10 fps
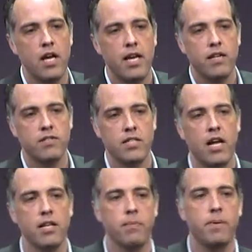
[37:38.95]
is
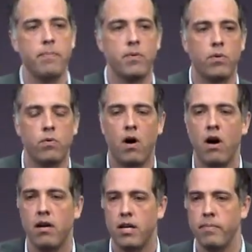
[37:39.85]
telling people who
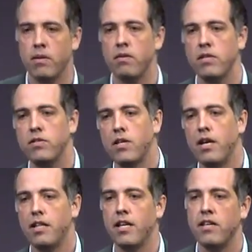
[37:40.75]
are immigrants
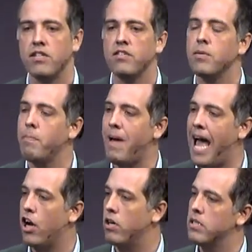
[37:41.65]
that it doesn't
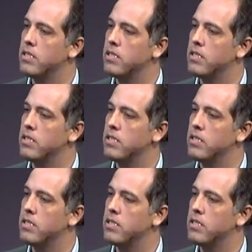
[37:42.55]
matter,